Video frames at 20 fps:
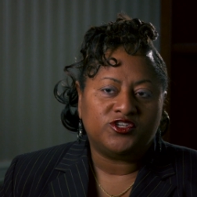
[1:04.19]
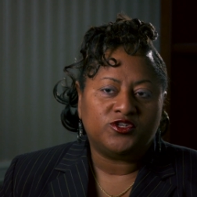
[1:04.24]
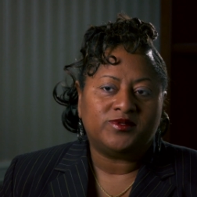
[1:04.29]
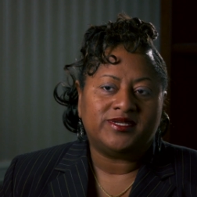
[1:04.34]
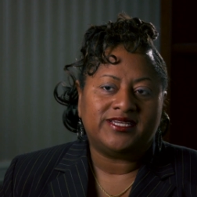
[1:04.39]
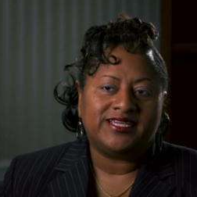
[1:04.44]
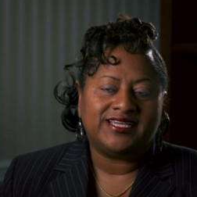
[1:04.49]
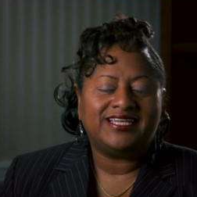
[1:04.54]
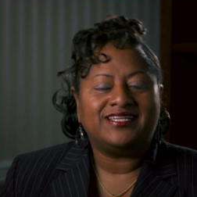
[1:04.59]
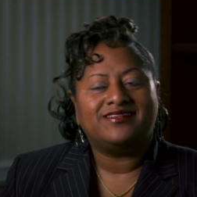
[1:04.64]

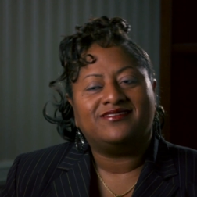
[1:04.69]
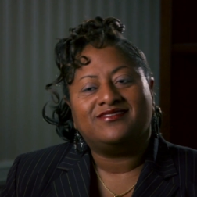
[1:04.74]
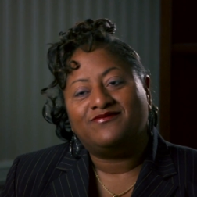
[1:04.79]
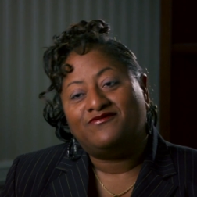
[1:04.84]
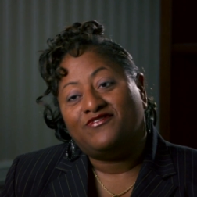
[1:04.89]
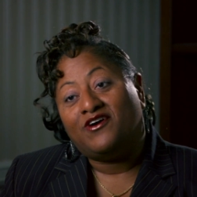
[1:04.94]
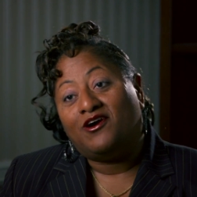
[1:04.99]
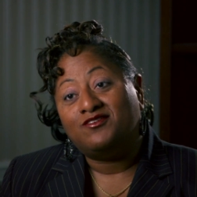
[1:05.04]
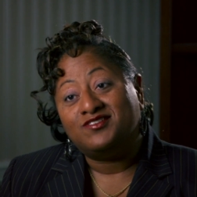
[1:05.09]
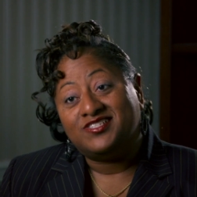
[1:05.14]
doing
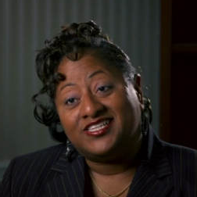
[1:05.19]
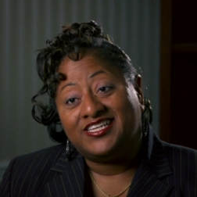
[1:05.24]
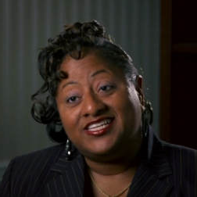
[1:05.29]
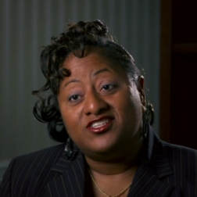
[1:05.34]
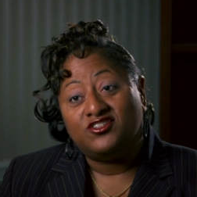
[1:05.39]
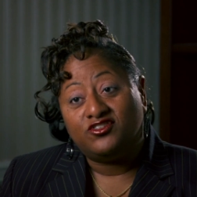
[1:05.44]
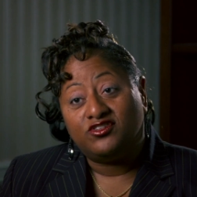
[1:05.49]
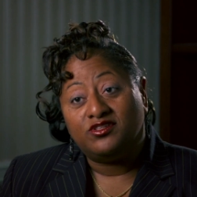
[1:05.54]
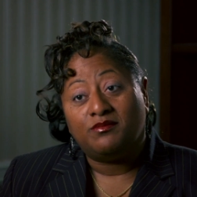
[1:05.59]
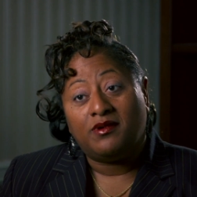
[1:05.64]
falls
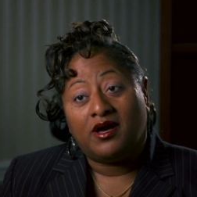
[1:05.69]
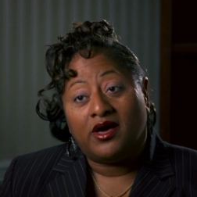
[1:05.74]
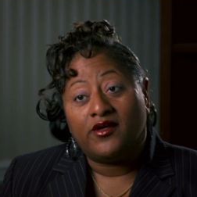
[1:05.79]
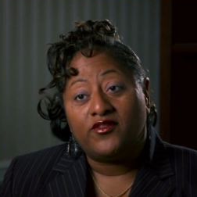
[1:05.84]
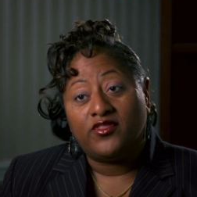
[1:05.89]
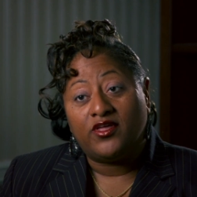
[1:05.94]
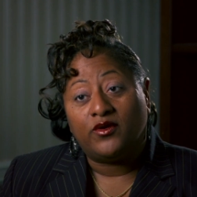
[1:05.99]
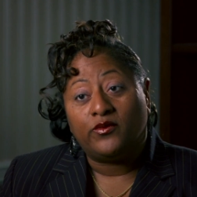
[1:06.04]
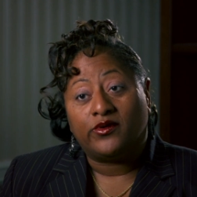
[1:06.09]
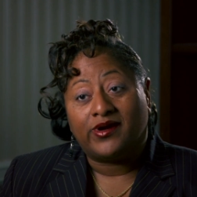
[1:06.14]
into the
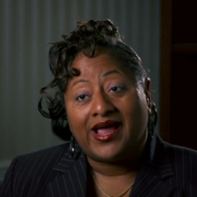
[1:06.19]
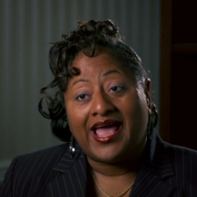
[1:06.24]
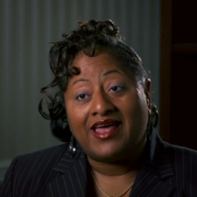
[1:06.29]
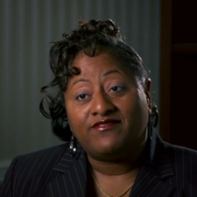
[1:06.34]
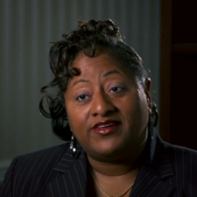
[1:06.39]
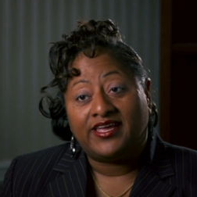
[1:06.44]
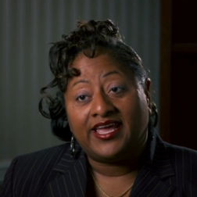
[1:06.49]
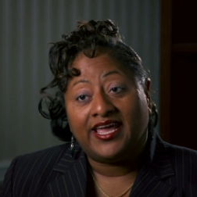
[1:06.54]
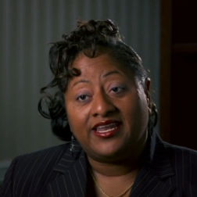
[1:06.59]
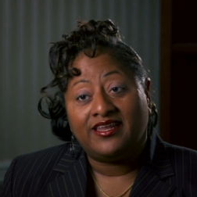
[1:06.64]
model that we're
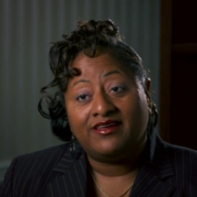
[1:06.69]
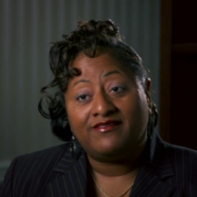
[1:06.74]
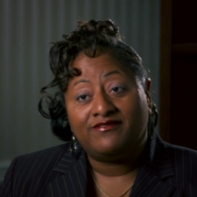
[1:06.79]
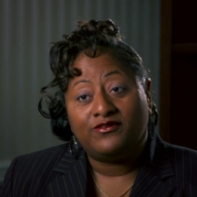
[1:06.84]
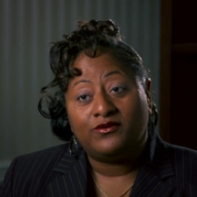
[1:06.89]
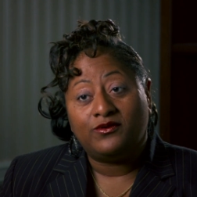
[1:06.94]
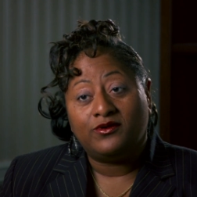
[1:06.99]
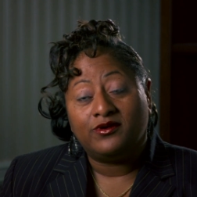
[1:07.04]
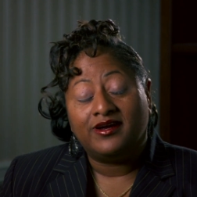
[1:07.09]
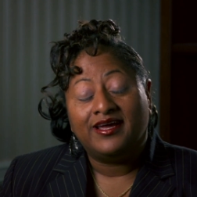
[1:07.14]
advocating
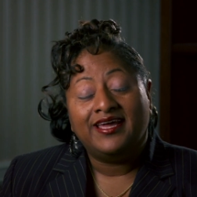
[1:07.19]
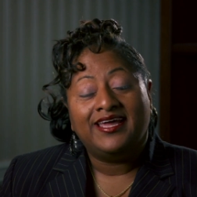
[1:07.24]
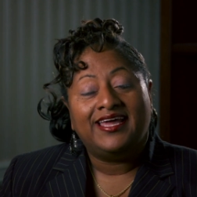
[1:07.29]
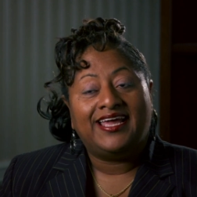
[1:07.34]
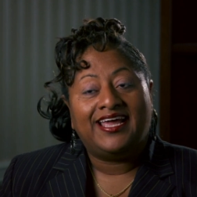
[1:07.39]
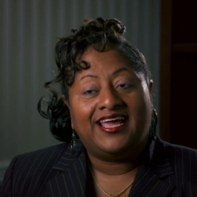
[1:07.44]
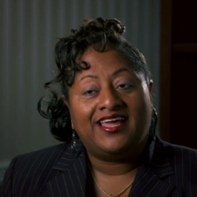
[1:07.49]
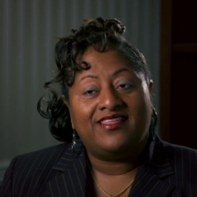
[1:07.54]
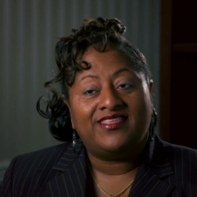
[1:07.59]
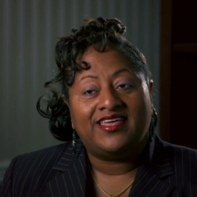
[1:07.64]
for,
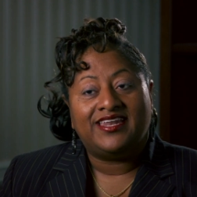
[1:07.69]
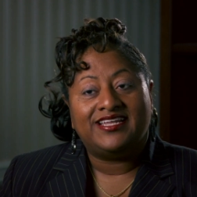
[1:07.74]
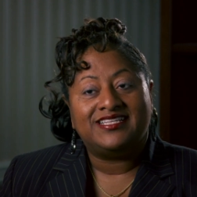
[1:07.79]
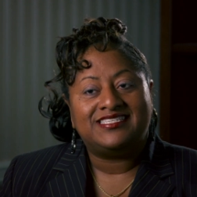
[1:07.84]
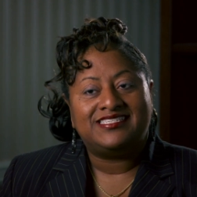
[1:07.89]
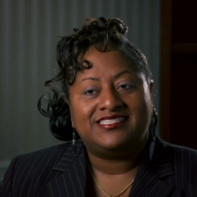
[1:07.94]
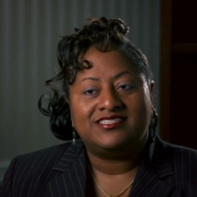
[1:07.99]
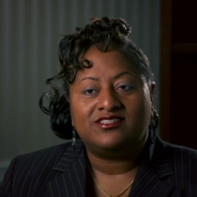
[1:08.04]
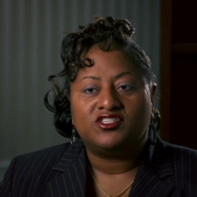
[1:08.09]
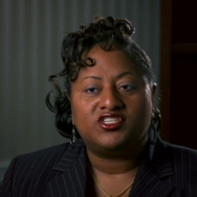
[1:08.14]
and that
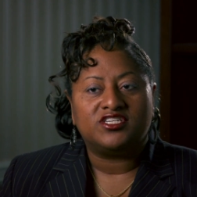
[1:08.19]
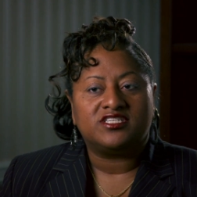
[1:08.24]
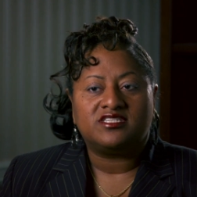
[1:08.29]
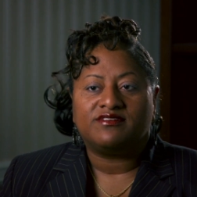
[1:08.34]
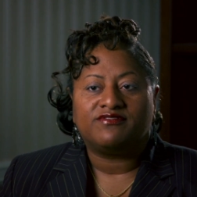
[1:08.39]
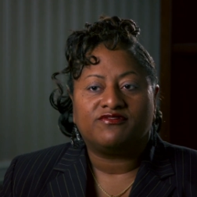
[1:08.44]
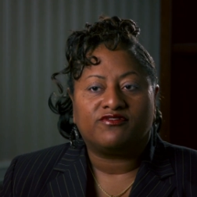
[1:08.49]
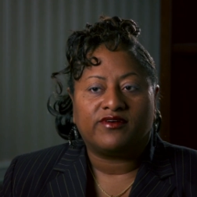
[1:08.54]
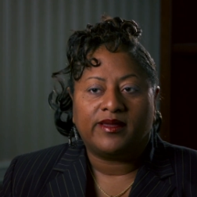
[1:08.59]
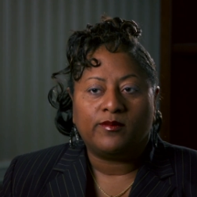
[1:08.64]
it's still
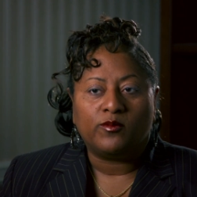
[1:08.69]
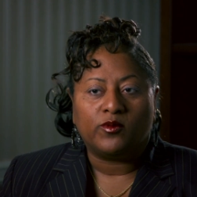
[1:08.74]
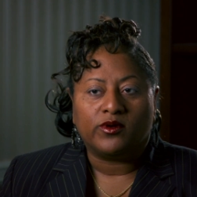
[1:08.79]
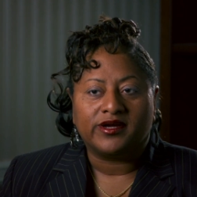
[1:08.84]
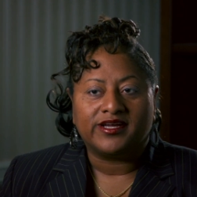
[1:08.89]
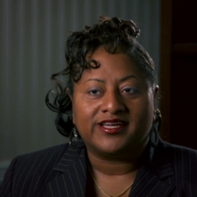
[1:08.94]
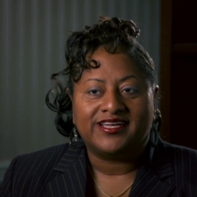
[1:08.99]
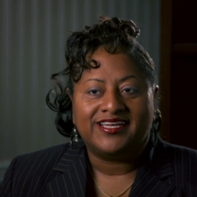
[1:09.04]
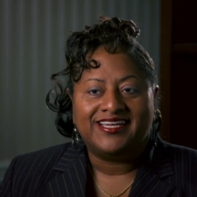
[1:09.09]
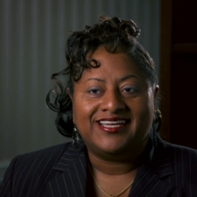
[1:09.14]
just a
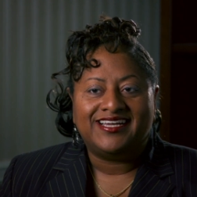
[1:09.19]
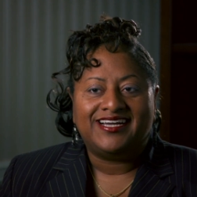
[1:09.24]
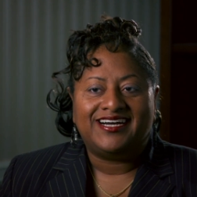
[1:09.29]
framework.